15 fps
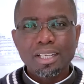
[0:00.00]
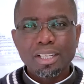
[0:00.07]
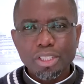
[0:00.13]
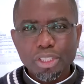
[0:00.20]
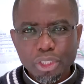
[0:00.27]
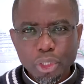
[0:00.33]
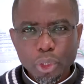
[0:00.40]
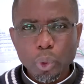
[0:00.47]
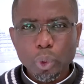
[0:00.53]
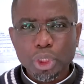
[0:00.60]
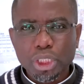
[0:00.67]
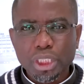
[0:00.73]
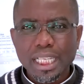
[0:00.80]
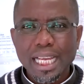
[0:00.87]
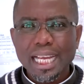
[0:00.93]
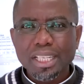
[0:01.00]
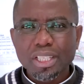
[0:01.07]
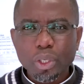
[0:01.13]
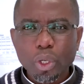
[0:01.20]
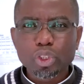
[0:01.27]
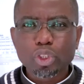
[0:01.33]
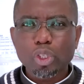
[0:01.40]
You shall
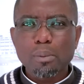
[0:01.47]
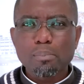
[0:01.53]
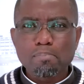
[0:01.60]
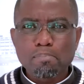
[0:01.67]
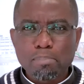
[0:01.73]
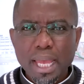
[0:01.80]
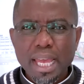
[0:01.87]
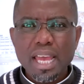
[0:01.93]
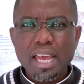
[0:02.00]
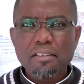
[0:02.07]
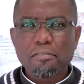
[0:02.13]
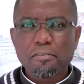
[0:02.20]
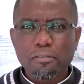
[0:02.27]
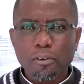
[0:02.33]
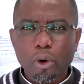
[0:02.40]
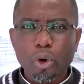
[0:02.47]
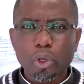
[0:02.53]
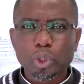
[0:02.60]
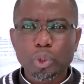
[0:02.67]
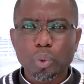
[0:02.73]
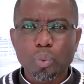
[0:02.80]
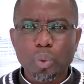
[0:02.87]
not bear
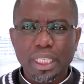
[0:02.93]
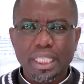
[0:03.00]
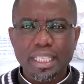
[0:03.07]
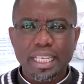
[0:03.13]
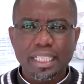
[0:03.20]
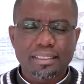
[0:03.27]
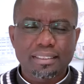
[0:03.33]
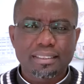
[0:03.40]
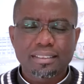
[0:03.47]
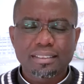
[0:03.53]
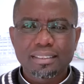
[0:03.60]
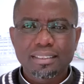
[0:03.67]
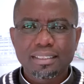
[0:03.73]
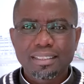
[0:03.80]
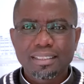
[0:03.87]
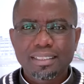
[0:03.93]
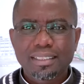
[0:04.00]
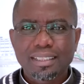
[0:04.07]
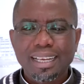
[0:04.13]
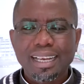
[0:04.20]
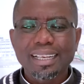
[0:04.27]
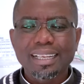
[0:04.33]
false witness
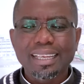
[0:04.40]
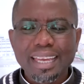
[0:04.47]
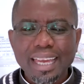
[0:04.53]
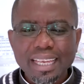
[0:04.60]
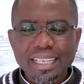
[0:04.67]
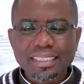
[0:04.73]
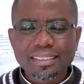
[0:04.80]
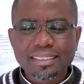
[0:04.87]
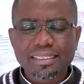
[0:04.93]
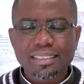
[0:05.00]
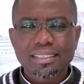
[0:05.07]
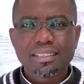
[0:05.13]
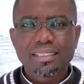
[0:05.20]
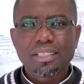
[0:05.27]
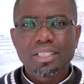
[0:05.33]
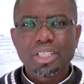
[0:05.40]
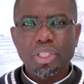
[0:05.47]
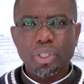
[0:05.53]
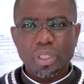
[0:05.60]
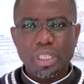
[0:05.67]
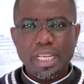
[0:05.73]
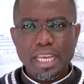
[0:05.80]
against
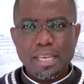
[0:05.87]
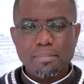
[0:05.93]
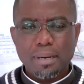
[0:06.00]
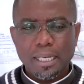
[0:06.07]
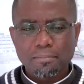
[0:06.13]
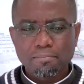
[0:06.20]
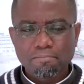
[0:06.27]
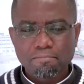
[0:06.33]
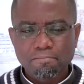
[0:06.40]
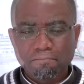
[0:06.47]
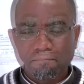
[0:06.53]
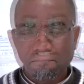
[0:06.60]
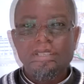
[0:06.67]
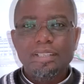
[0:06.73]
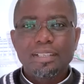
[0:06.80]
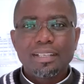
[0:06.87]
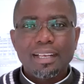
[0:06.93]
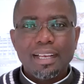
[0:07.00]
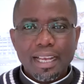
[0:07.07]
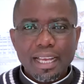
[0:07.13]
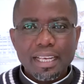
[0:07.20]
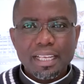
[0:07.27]
your neighbor.
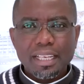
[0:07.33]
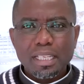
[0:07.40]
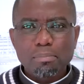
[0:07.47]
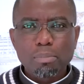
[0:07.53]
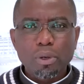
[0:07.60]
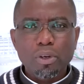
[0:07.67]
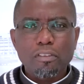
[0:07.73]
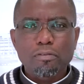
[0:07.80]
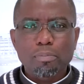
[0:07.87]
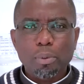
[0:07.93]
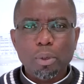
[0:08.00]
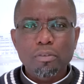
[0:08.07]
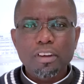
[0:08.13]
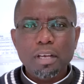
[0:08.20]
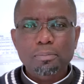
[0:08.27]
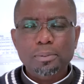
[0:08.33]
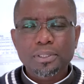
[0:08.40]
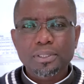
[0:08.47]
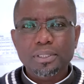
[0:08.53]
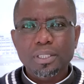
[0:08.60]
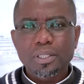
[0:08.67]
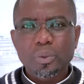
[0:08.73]
And in the book of
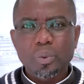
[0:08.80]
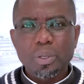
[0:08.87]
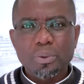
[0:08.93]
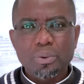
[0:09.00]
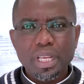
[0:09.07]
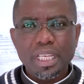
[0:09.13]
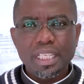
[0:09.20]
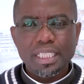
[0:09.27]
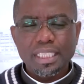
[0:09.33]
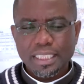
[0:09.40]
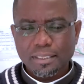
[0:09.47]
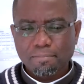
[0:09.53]
Proverbs, we read,